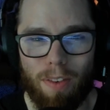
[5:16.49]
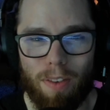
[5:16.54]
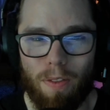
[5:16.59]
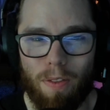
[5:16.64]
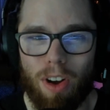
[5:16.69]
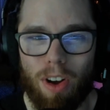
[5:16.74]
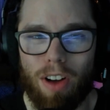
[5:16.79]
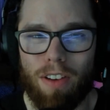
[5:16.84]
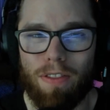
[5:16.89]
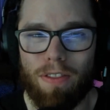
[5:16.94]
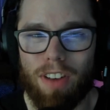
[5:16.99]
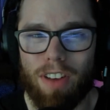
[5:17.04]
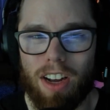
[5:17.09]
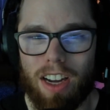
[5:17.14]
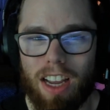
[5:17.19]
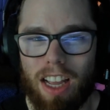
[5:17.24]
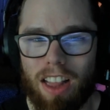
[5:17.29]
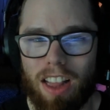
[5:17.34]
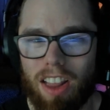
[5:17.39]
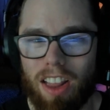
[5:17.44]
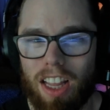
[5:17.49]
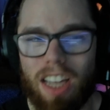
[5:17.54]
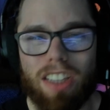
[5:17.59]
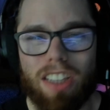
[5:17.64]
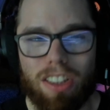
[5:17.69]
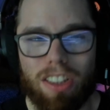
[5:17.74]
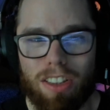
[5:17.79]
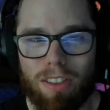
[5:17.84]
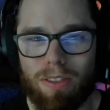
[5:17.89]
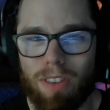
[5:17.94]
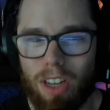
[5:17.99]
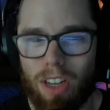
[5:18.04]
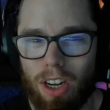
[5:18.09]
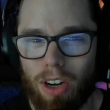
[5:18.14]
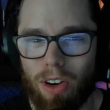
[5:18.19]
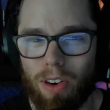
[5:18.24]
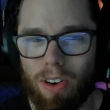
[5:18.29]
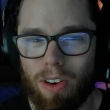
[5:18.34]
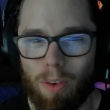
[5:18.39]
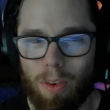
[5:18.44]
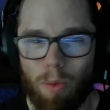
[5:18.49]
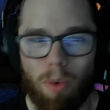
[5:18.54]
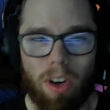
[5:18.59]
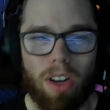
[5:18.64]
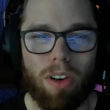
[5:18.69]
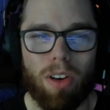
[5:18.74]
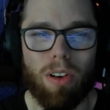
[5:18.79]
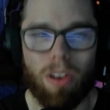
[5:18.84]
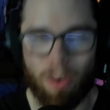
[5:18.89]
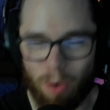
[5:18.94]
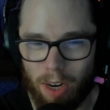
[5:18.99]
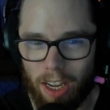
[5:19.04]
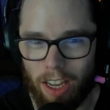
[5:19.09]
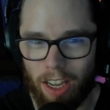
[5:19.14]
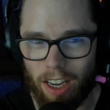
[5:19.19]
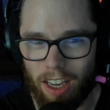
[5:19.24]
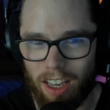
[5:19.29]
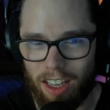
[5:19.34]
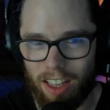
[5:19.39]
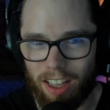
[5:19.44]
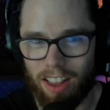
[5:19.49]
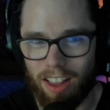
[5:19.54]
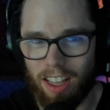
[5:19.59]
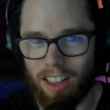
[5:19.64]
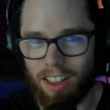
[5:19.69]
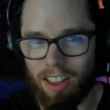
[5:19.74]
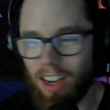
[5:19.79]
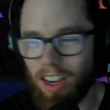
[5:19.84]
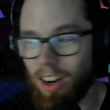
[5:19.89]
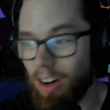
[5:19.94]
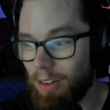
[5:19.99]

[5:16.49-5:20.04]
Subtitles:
will fucking let you know real quick that they are